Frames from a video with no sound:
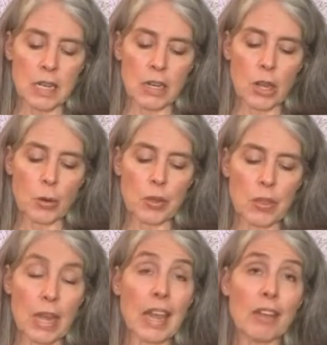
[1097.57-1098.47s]
knowing
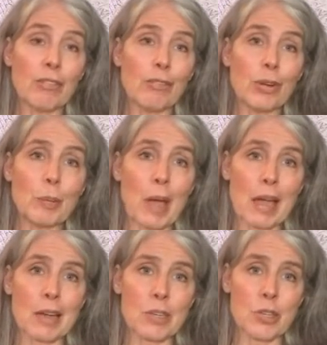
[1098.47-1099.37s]
that every
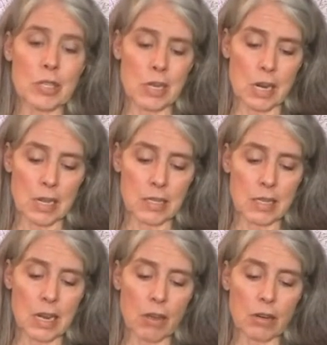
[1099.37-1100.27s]
package that I
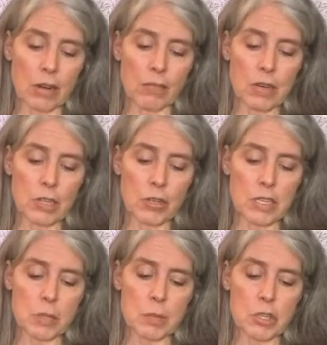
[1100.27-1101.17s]
send out, every
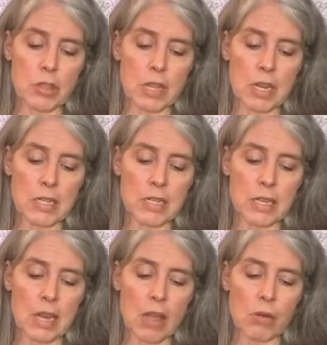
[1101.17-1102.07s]
transmission that I
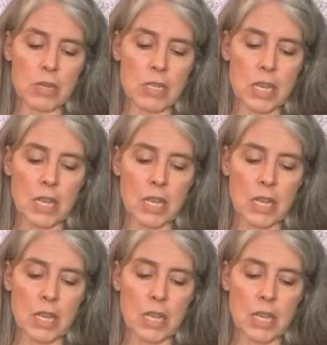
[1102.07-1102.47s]
send out,